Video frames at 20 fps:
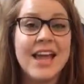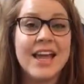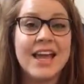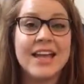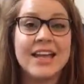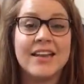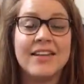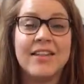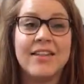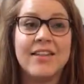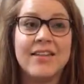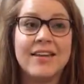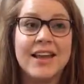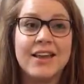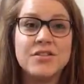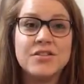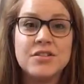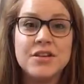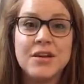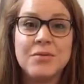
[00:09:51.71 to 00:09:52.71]
And
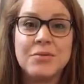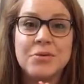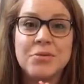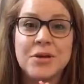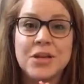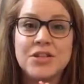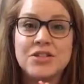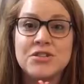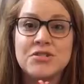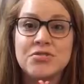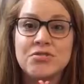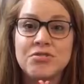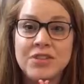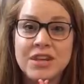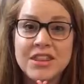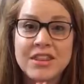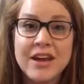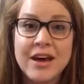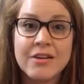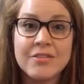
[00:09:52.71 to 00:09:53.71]
yesterday we reached
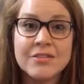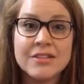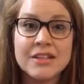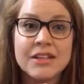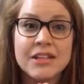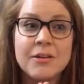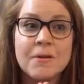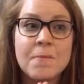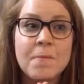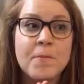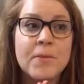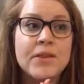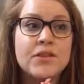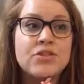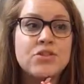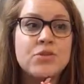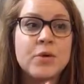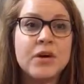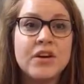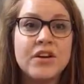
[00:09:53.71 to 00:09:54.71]
3,000
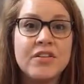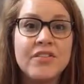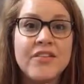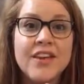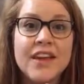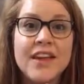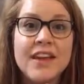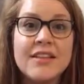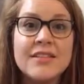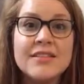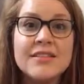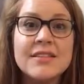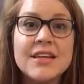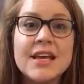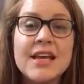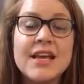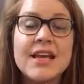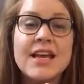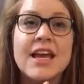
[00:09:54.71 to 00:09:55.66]
Twitter fans,